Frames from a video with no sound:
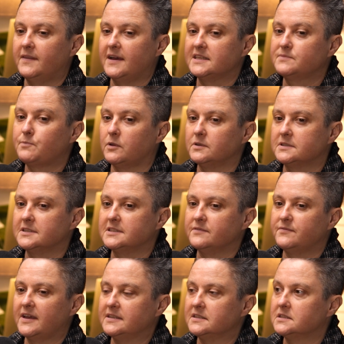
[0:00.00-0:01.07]
sponsors
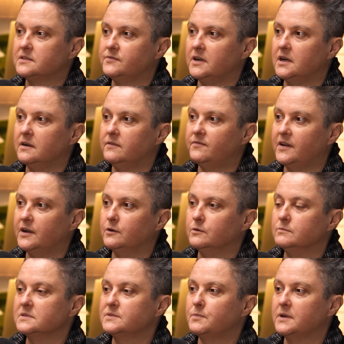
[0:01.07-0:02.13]
events for
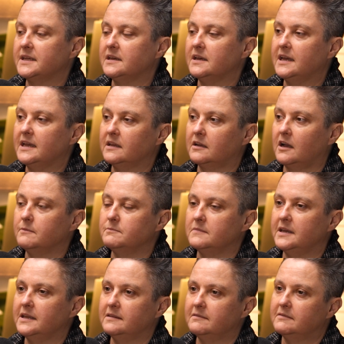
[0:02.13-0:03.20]
films, but
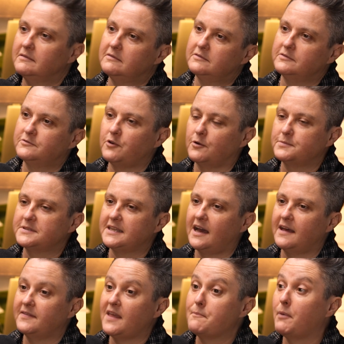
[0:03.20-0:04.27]
it drops,
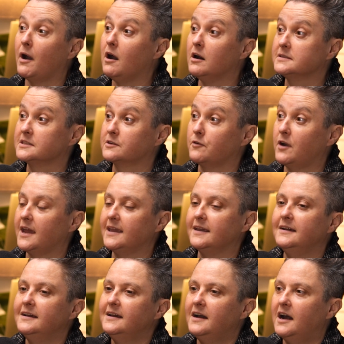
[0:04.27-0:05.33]
and their bars are great,
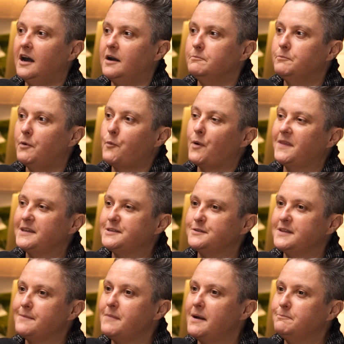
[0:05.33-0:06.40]
but when they do
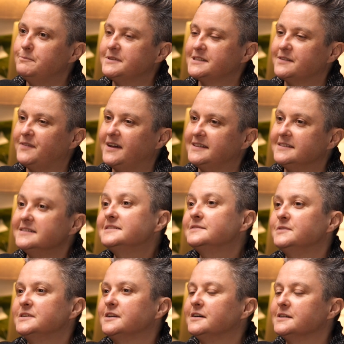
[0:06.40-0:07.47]
their members events,
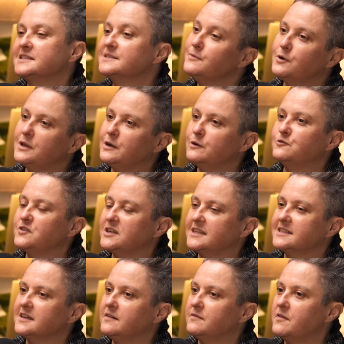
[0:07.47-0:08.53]
which are small little
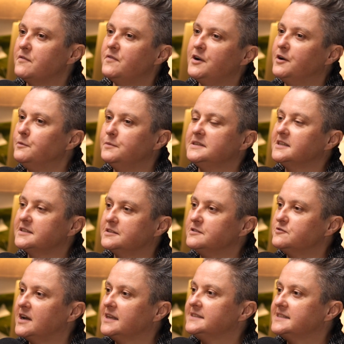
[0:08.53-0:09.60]
drinks after the film, it doesn't
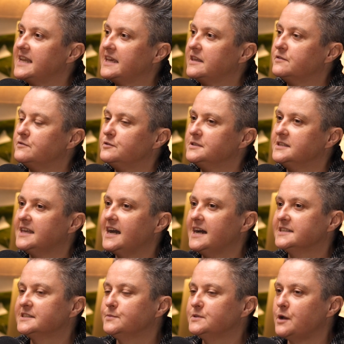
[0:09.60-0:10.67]
translate through to there.
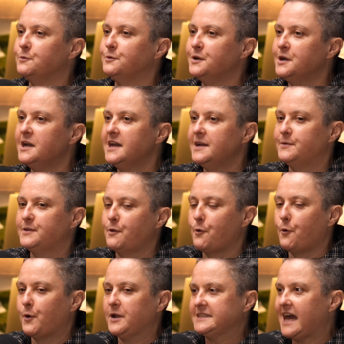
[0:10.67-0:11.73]
So we don't
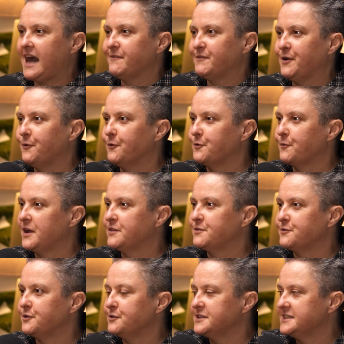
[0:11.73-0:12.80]
always have it all the way
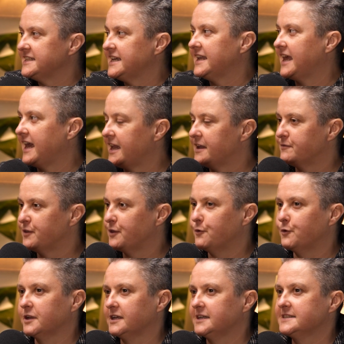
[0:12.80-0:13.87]
through the DNA of the
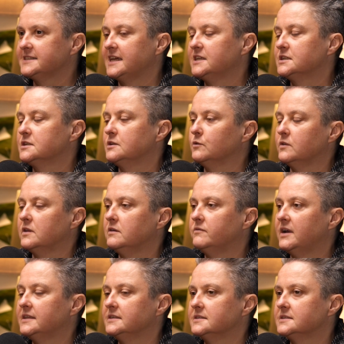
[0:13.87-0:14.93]
organisation or the
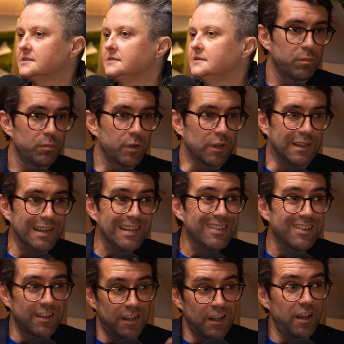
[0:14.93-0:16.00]
events. But clearly
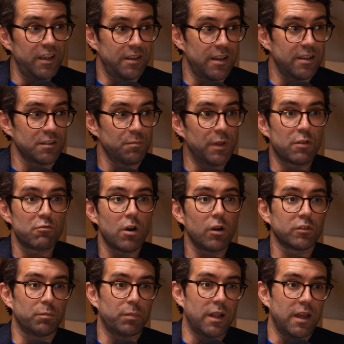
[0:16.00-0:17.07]
the client has a big role
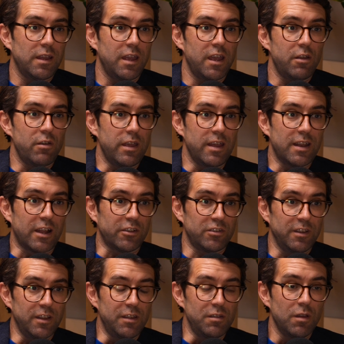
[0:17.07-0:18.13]
to play here in
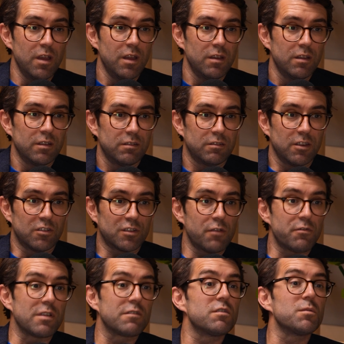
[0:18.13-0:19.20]
actually
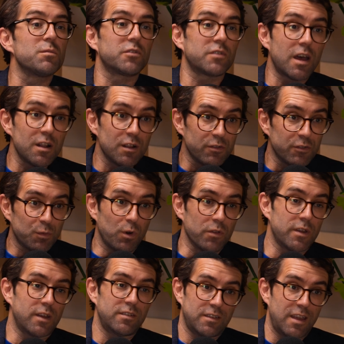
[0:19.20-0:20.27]
discovering for themselves what
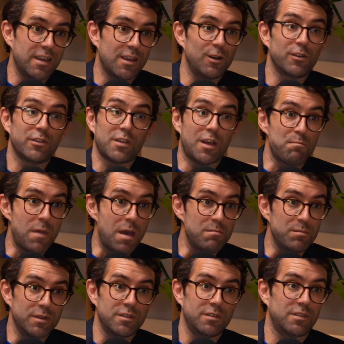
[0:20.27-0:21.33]
their stakeholders, their
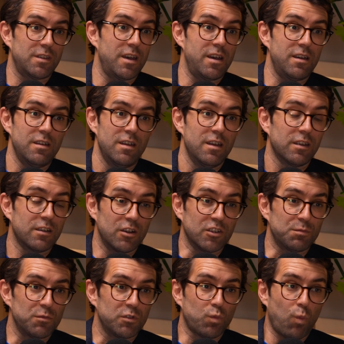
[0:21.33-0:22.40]
members, their
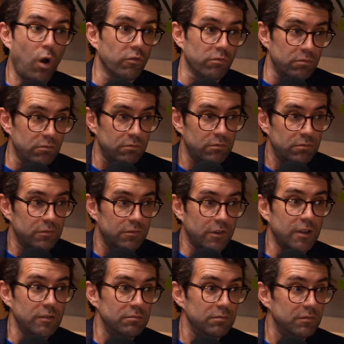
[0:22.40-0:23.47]
customers want,
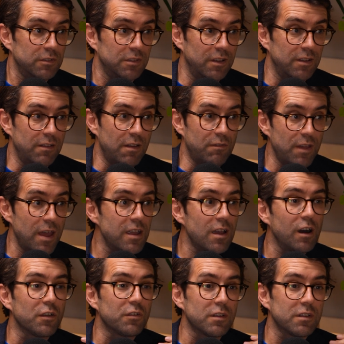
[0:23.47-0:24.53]
right? So if they
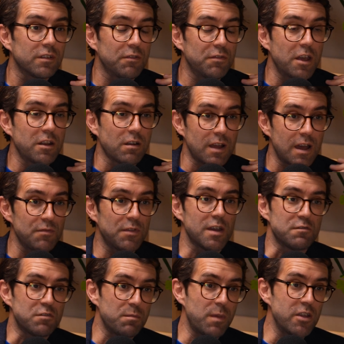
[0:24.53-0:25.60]
don't have that
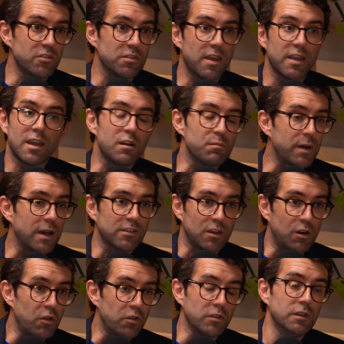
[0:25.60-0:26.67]
information, they can't pass it
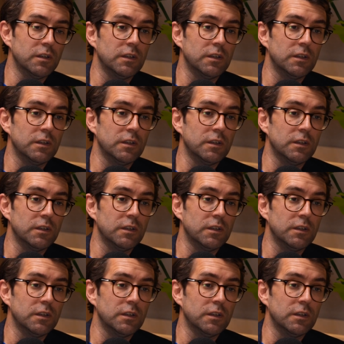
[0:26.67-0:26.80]
on.